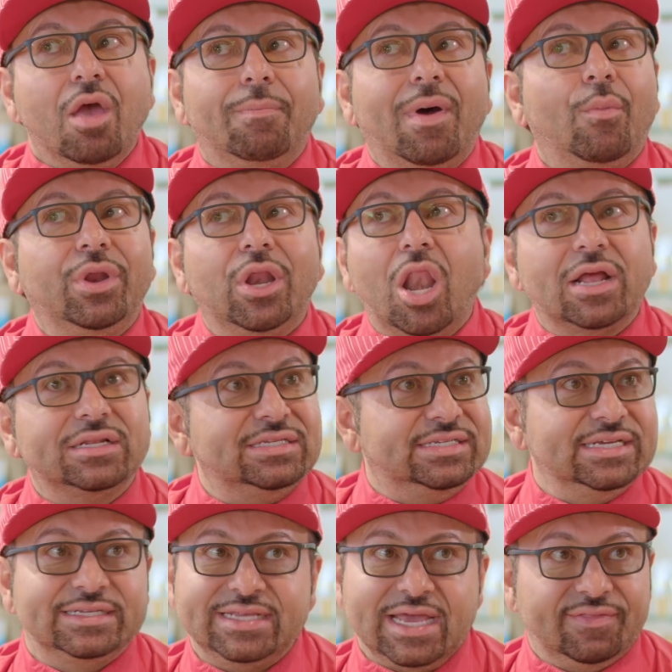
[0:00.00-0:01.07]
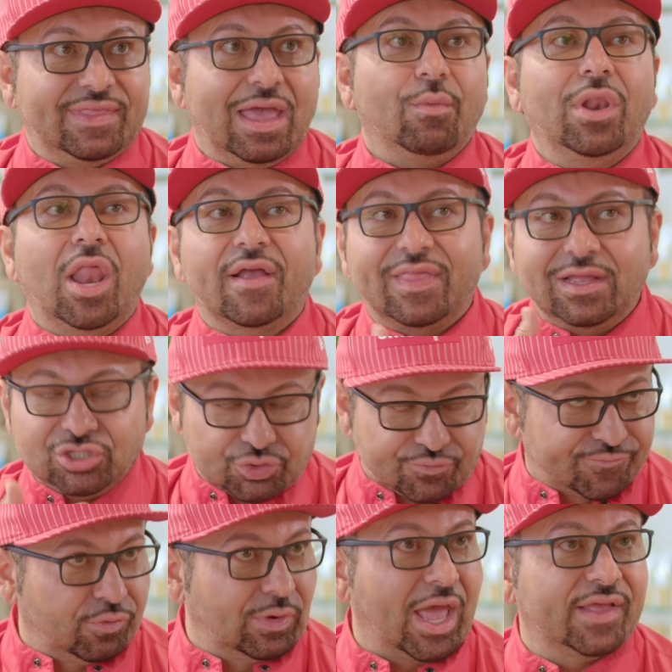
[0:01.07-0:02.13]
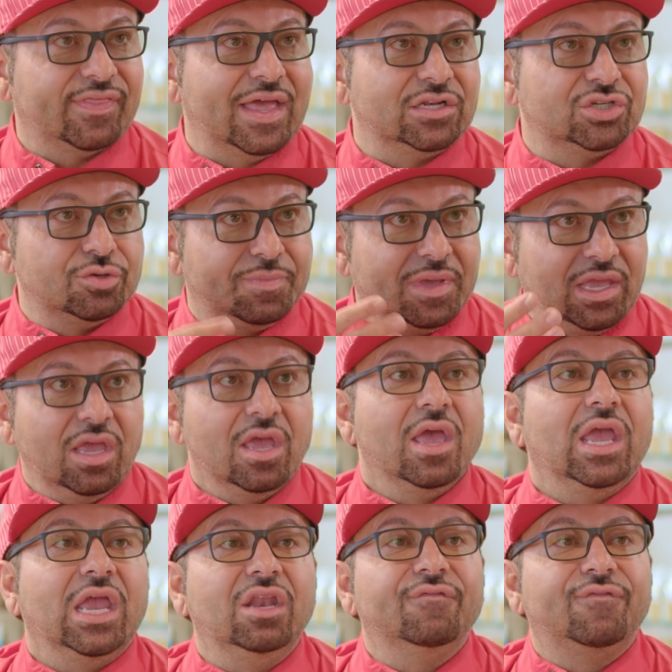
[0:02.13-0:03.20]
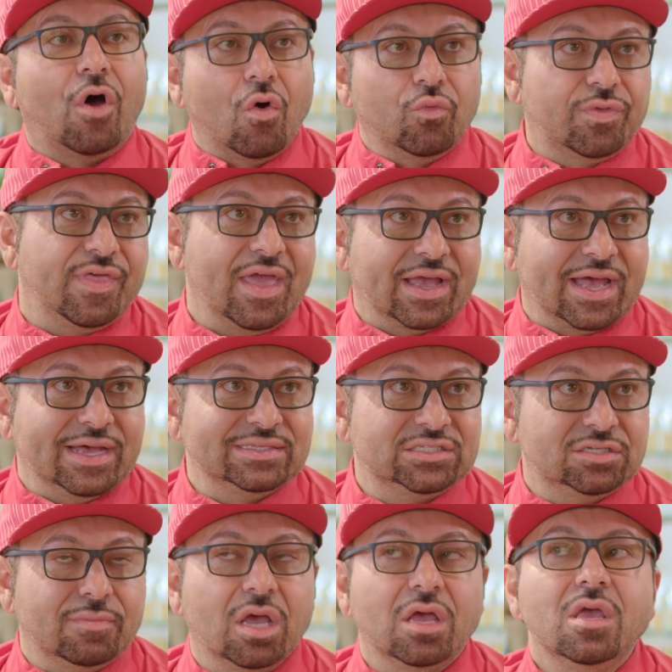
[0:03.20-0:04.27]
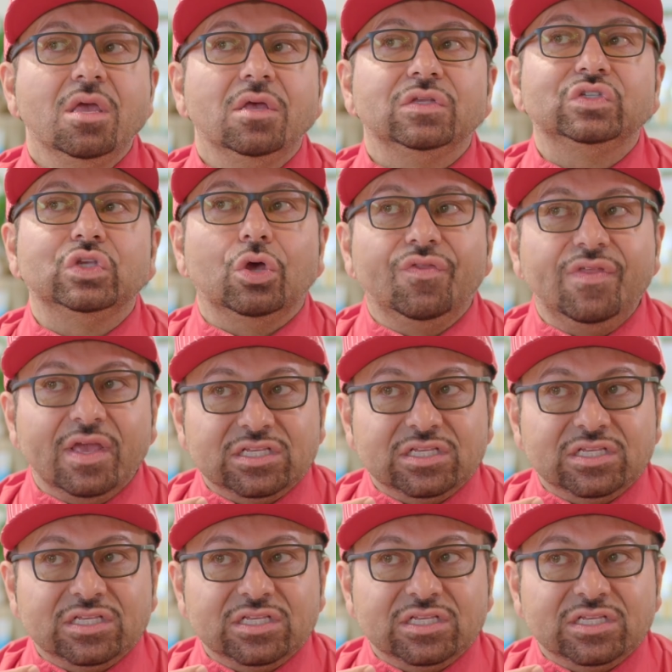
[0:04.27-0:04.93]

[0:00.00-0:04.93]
But we don't like to dictate that. We like that to be involved with our customer. So the